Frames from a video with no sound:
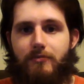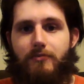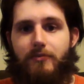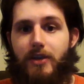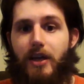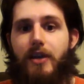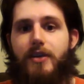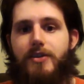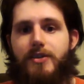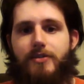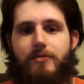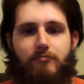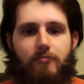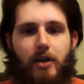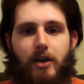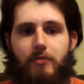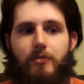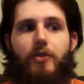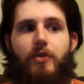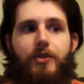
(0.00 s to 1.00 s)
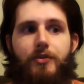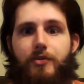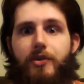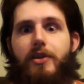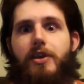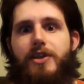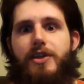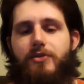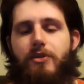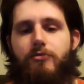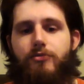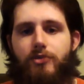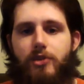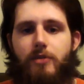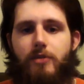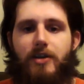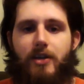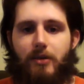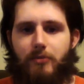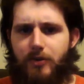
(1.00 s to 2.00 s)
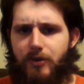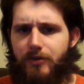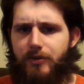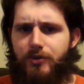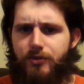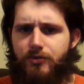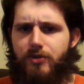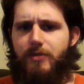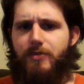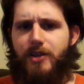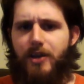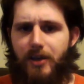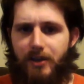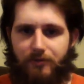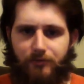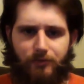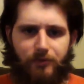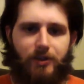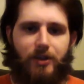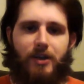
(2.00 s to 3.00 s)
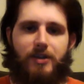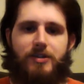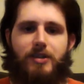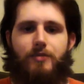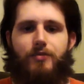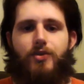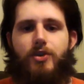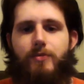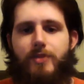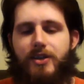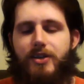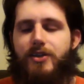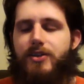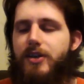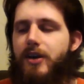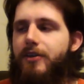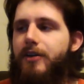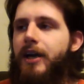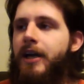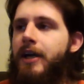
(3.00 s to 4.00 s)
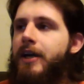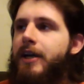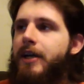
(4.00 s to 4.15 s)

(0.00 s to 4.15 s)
yes, I'm going to realize when I'm dreaming, I'm going to dream tonight and realize that I'm dreaming, etc.